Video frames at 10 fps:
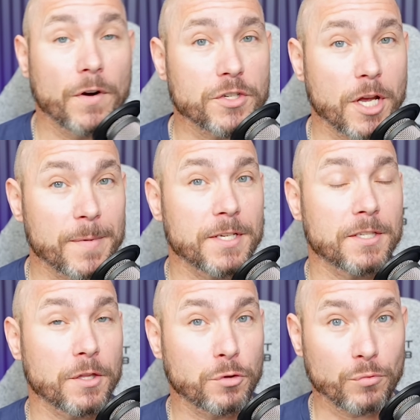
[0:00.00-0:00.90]
First up is
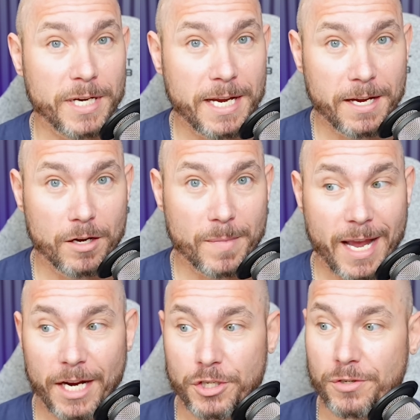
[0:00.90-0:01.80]
the 3M
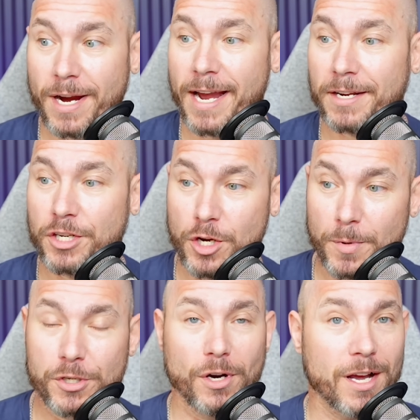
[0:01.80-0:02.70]
Extract
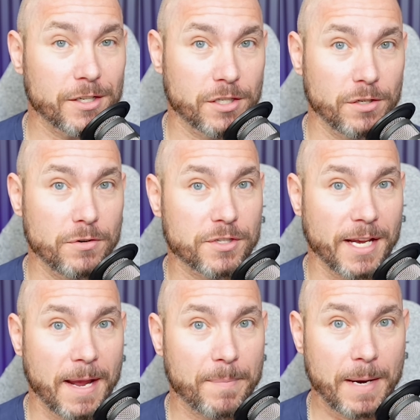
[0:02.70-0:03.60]
Cubitron 2
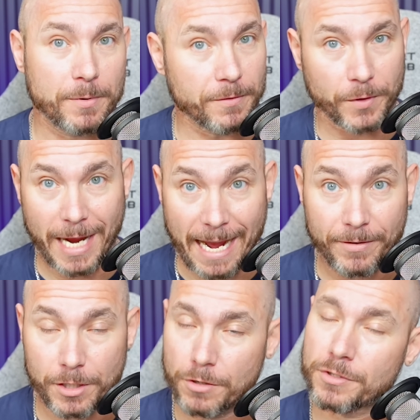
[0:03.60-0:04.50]
sandpaper. If you
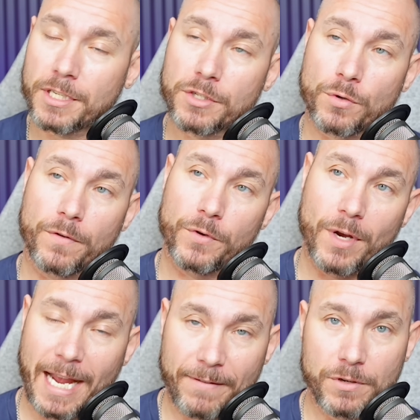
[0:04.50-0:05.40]
haven't used this, or if
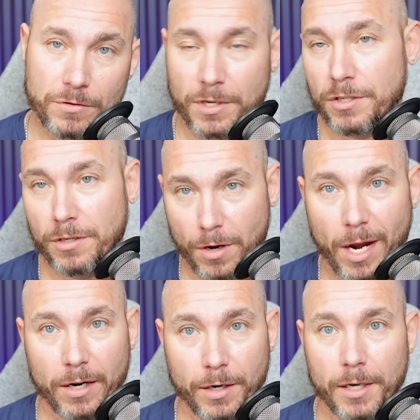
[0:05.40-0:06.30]
you have used this, you know
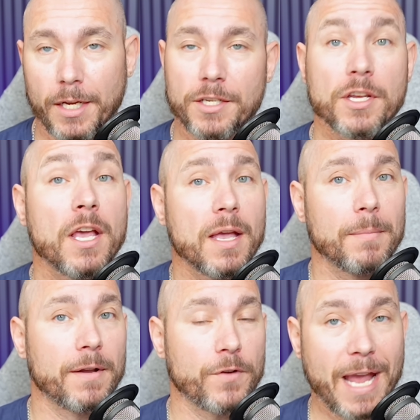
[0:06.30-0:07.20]
how good it is.
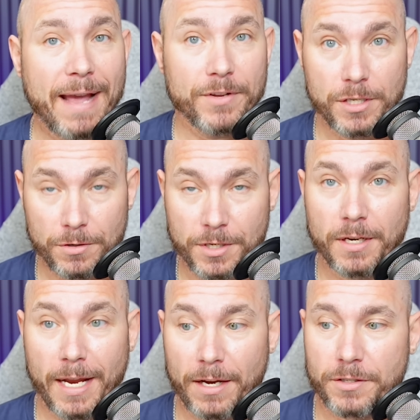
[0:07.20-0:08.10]
But if you haven't used
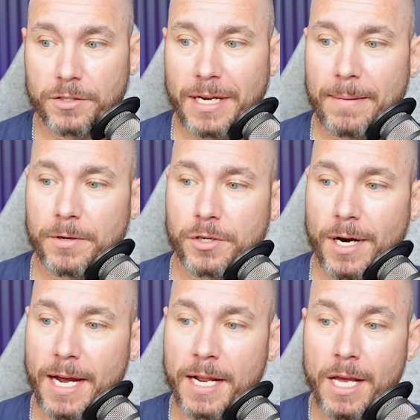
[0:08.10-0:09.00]
it, now's the time to
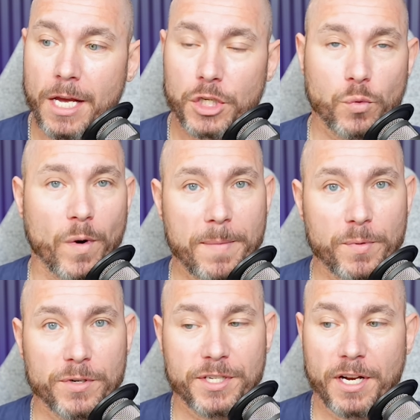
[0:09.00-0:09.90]
try it.
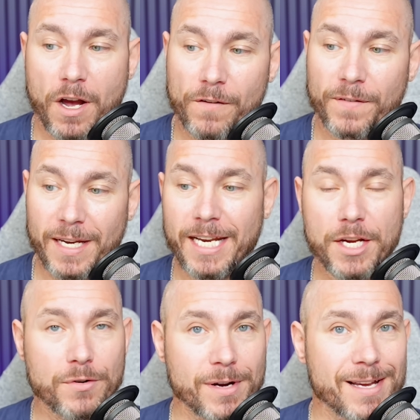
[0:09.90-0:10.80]
20% off
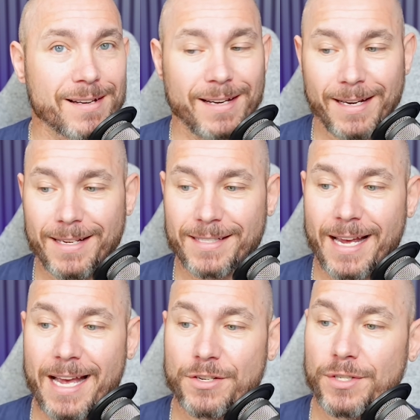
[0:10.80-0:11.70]
any grit, any
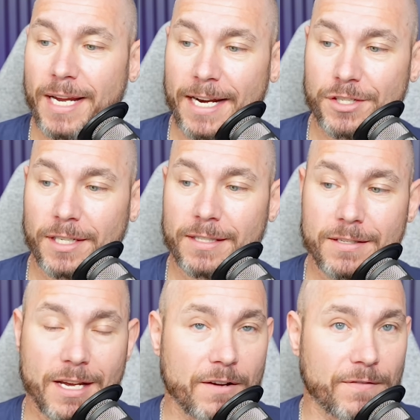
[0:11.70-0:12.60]
size. You got to check
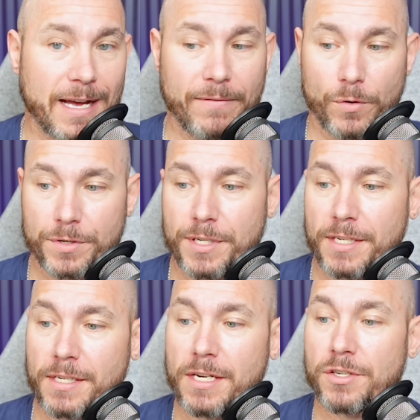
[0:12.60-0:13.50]
this out, 5 or
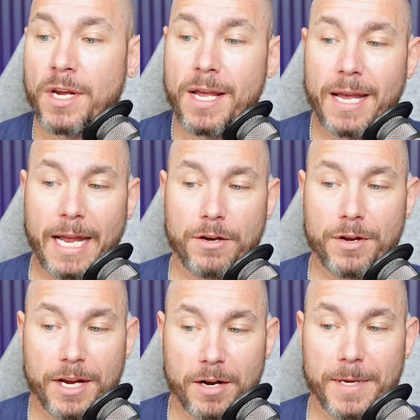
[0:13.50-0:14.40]
6 inch. And you
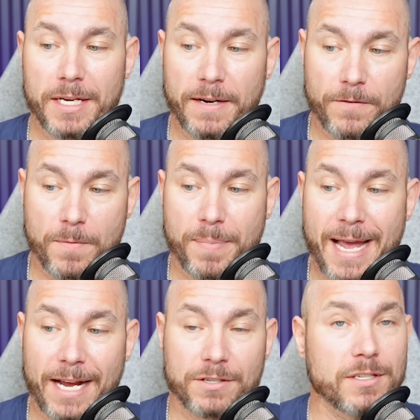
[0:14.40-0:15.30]
can get them in different
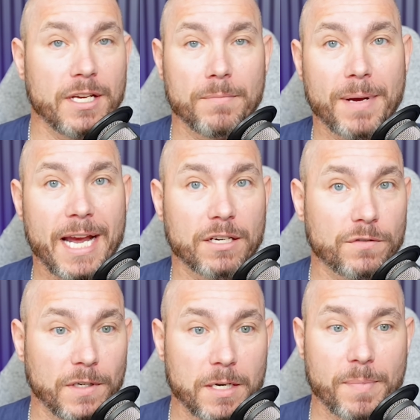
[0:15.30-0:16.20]
packs, 10
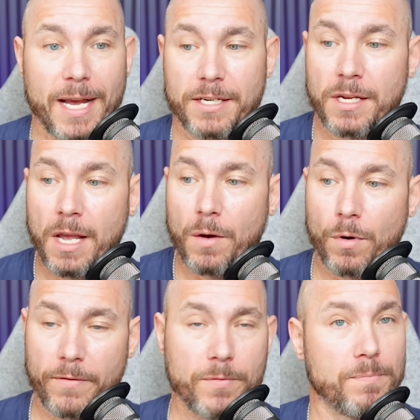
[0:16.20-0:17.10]
packs, 50 packs,
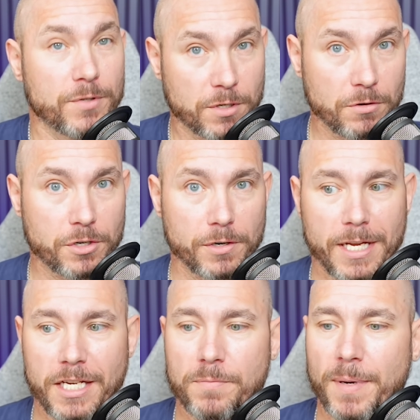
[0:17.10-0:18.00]
whatever suits your
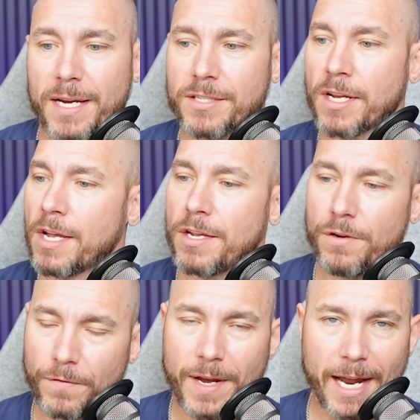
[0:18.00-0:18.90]
needs best.
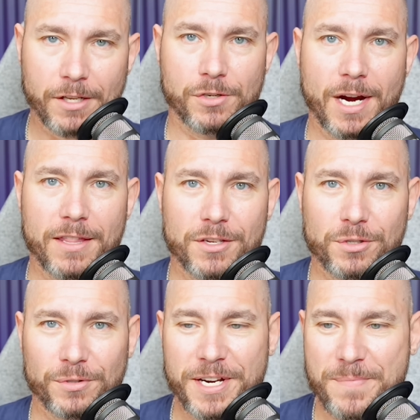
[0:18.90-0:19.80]
You've got to try this
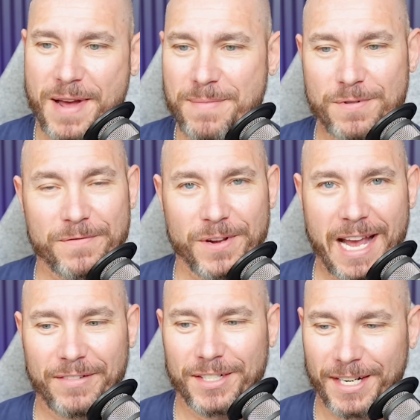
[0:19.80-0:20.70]
3M paper if you
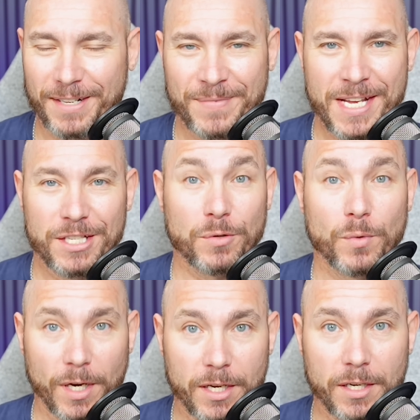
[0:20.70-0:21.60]
haven't done it. It's a
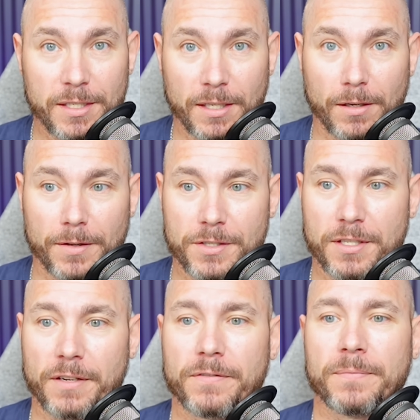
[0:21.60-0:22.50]
really good deal on this
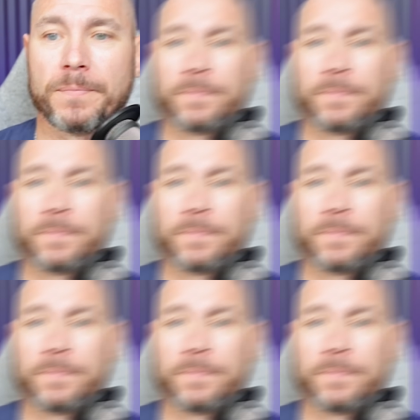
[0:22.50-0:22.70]
stuff.